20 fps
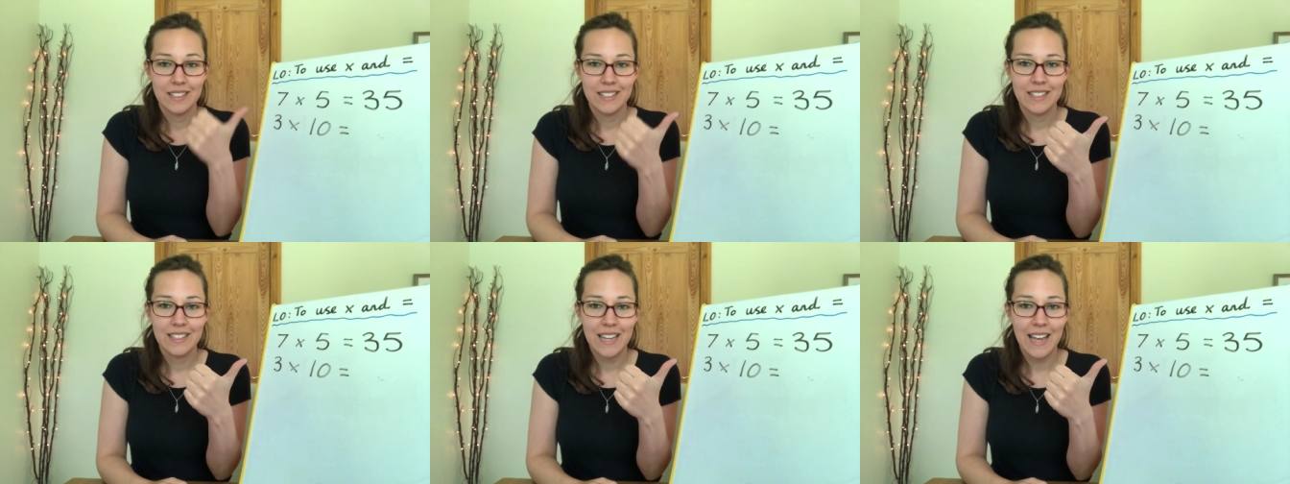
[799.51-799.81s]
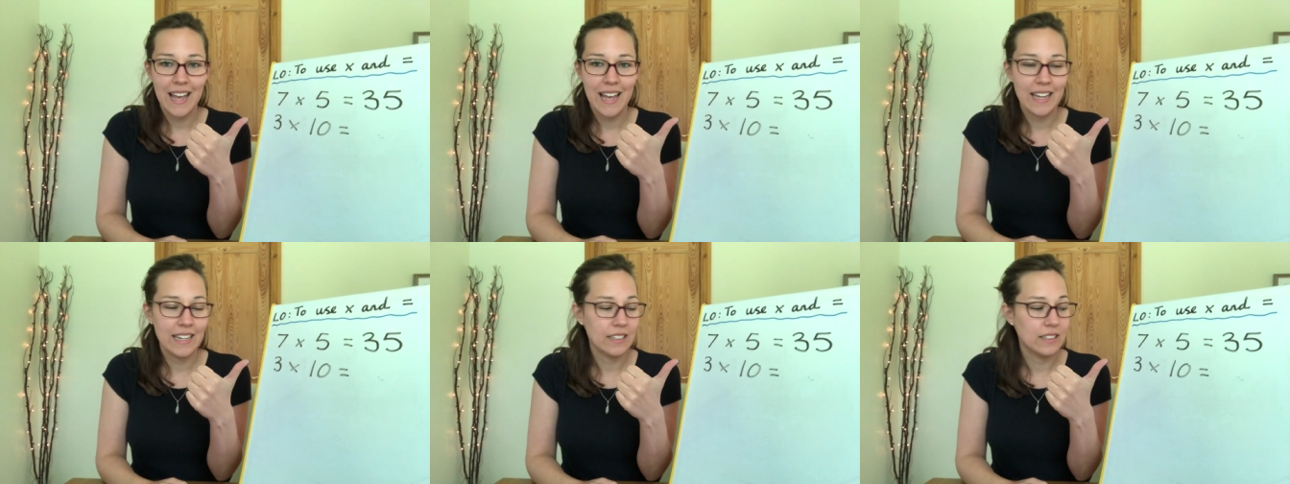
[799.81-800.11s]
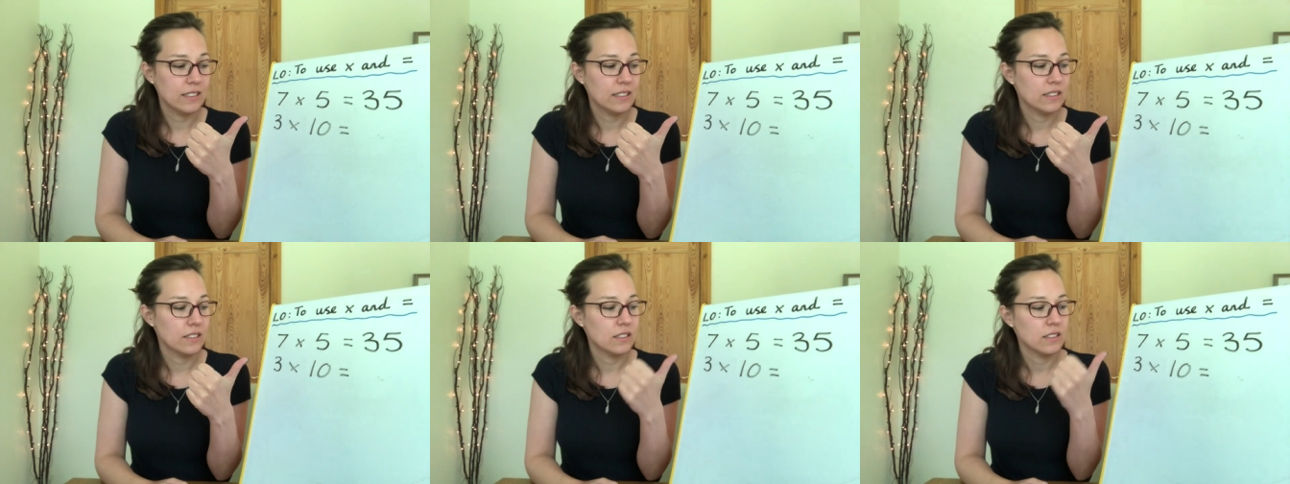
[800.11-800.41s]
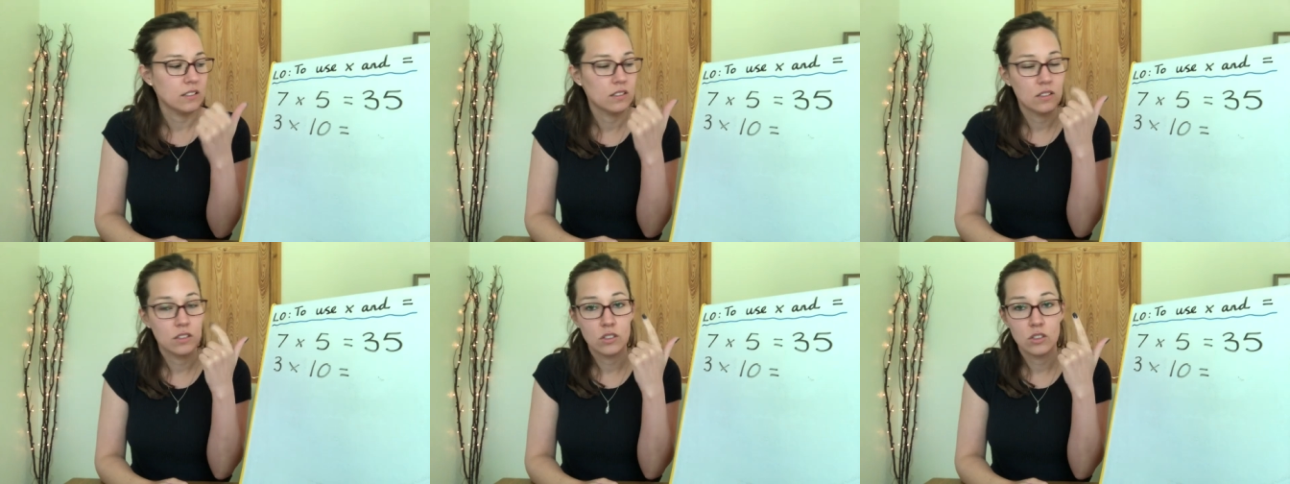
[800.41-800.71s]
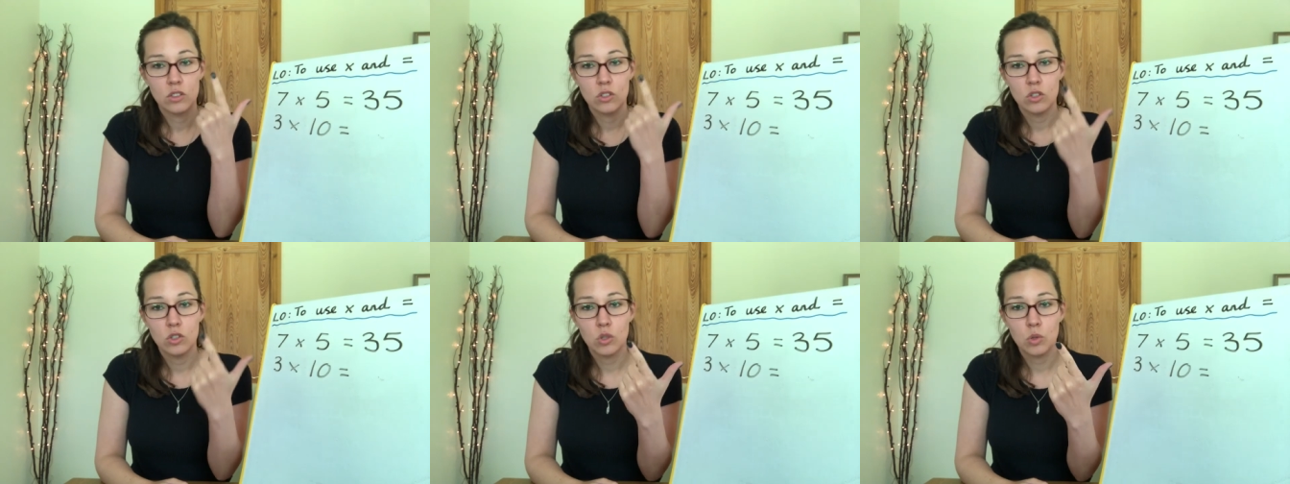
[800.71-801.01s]
10,
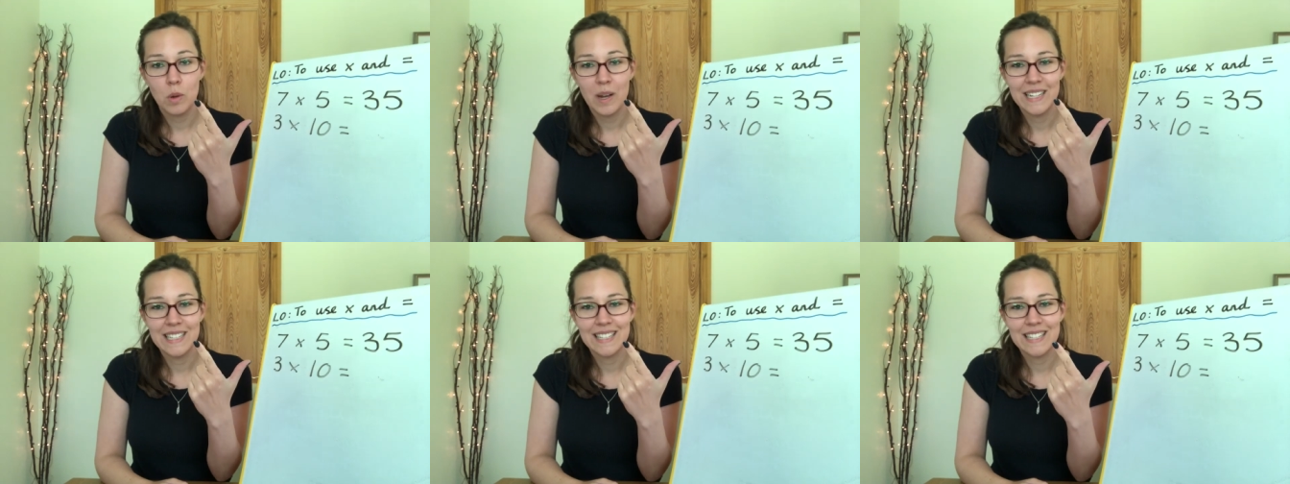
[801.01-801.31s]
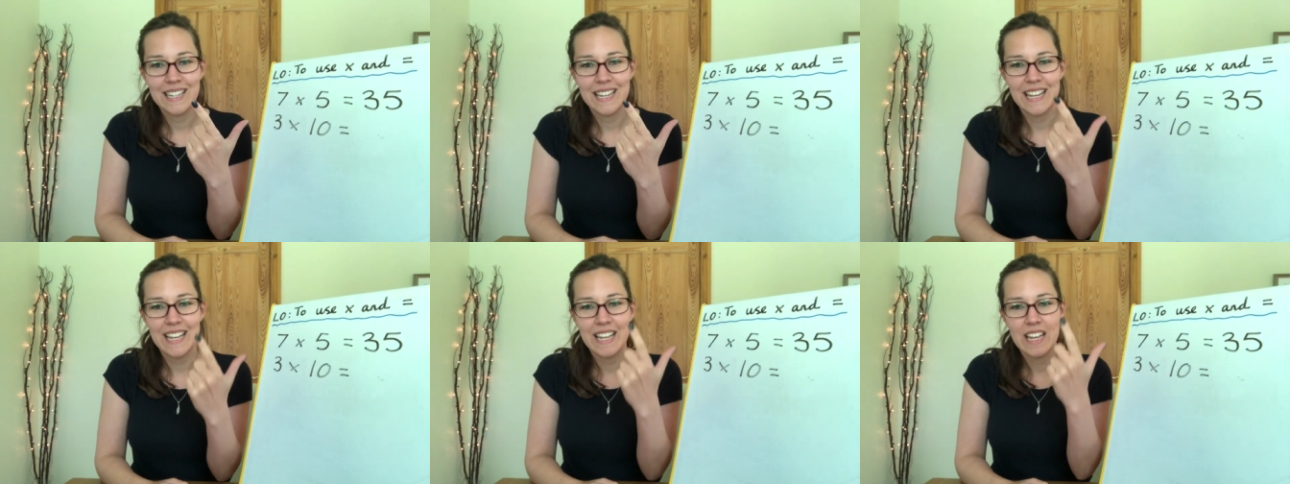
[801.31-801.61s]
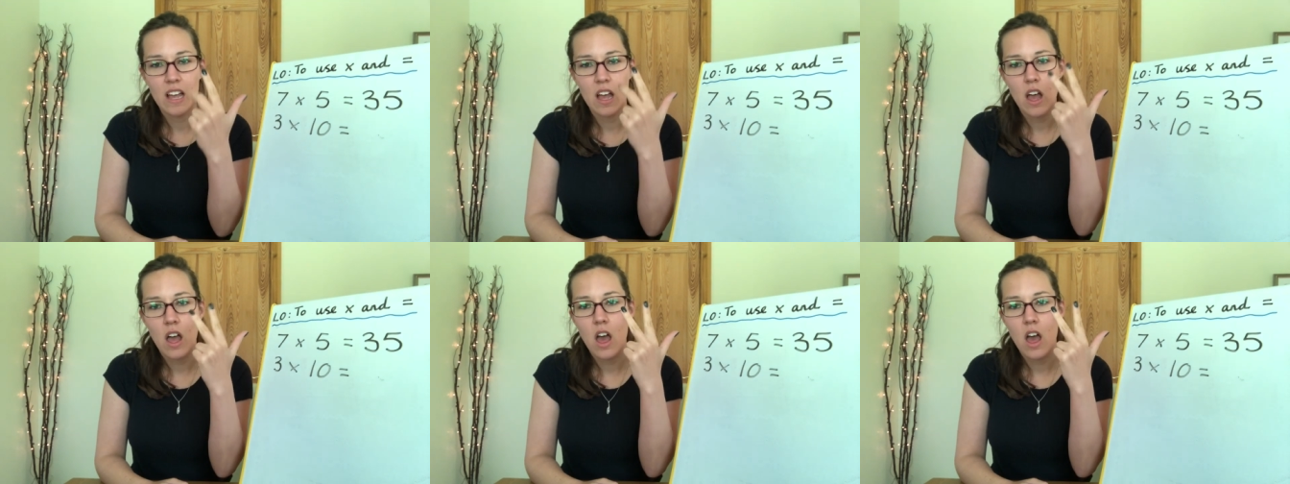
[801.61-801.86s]
20,